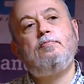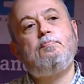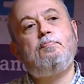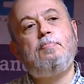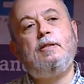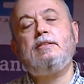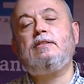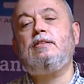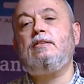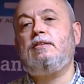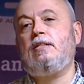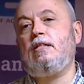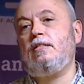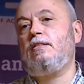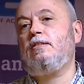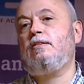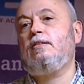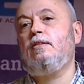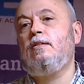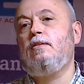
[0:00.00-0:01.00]

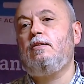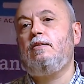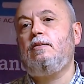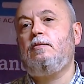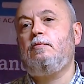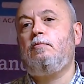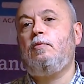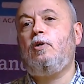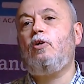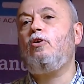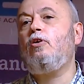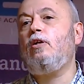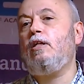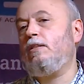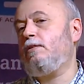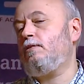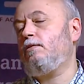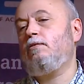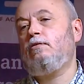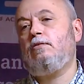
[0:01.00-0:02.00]
percentage, more or
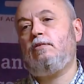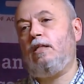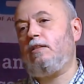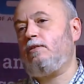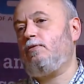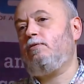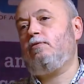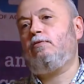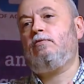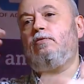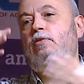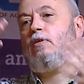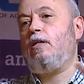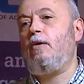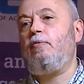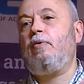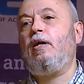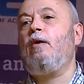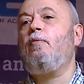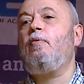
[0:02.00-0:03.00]
less, just
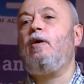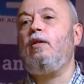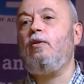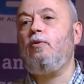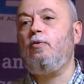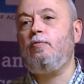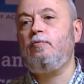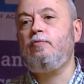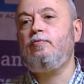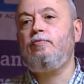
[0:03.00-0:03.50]
having a value?